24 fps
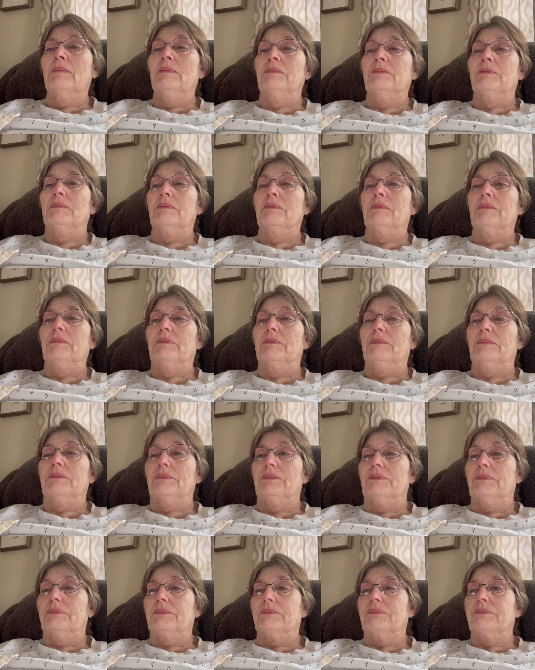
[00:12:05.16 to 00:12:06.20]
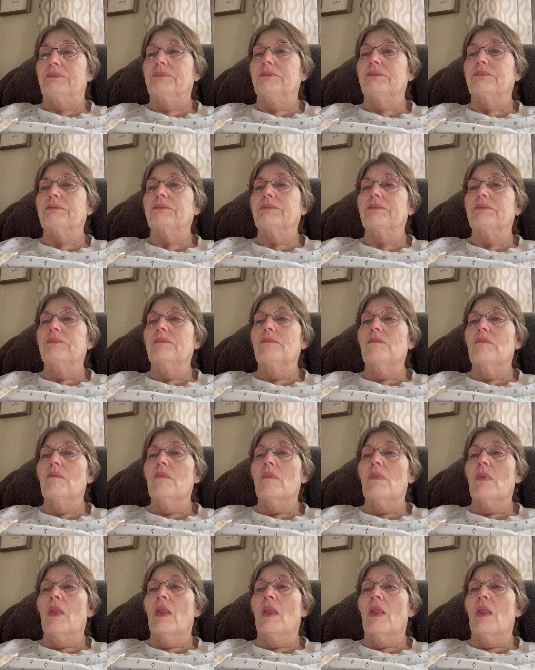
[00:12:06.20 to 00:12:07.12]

[no speech]